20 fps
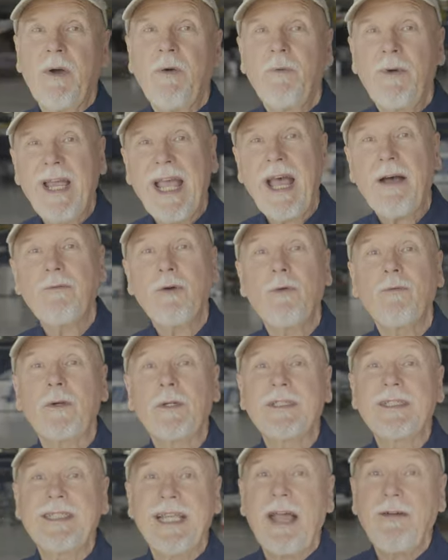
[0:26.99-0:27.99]
we have over
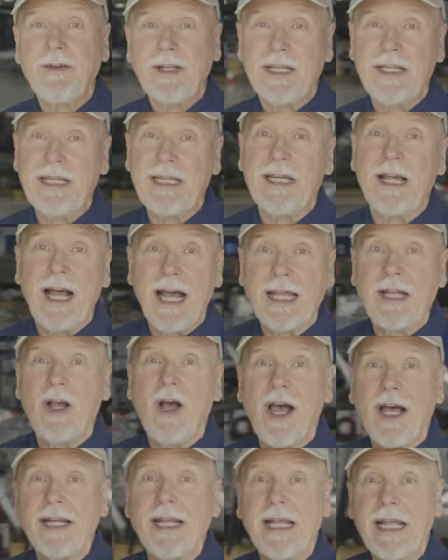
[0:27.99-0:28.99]
70
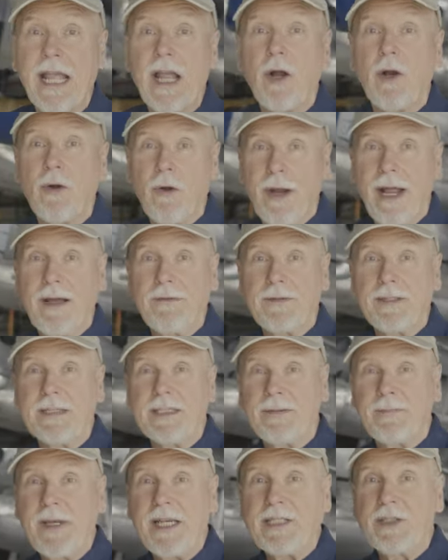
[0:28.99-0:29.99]
iconic aircraft and
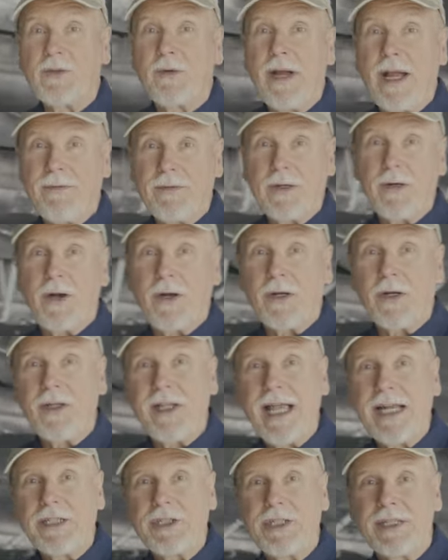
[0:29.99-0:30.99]
spacecraft in our
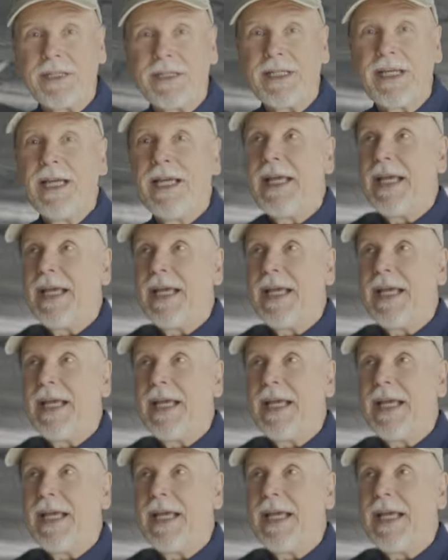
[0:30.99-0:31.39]
collection,